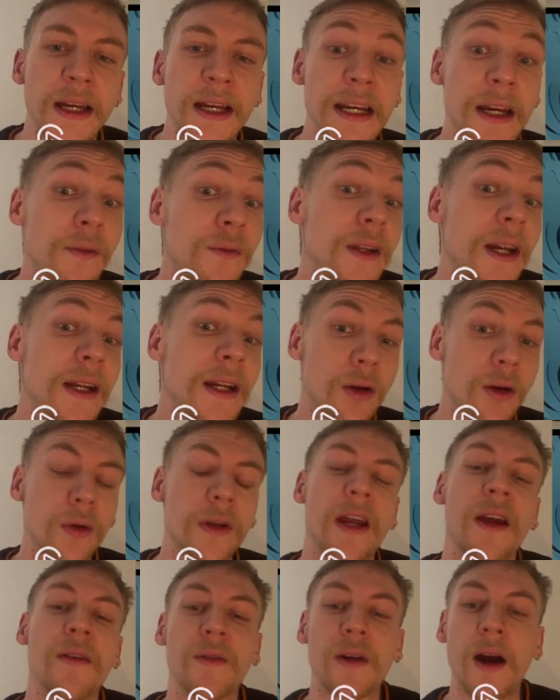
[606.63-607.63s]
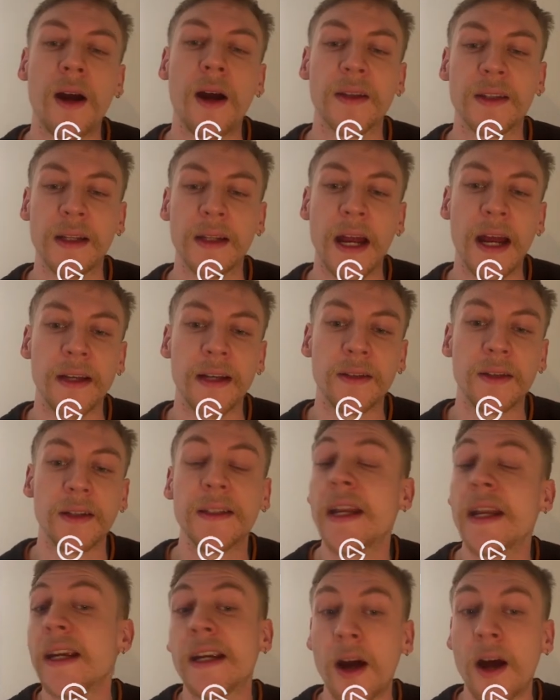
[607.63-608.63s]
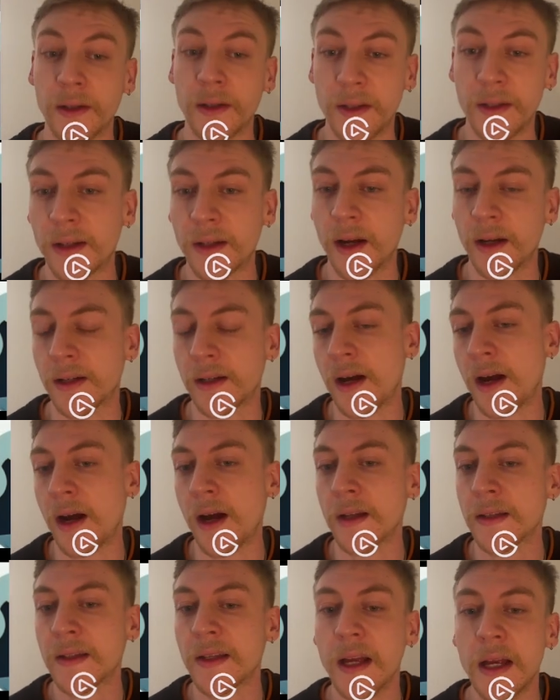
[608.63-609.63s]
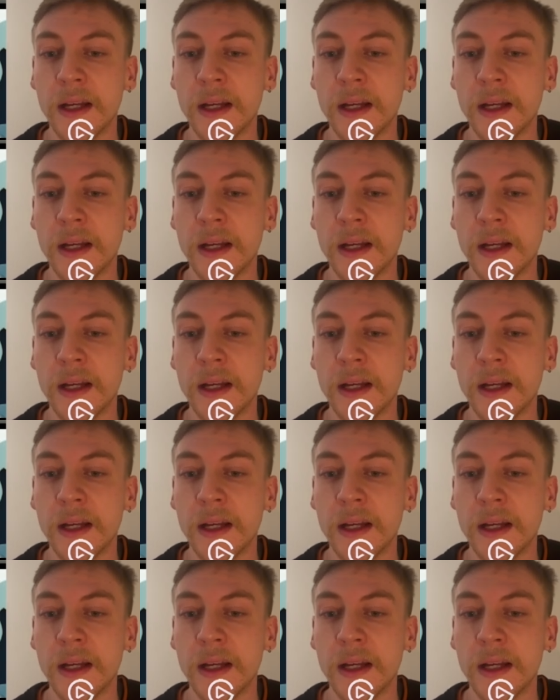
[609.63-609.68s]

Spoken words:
If they don't have cards in hand, they can't discard cards.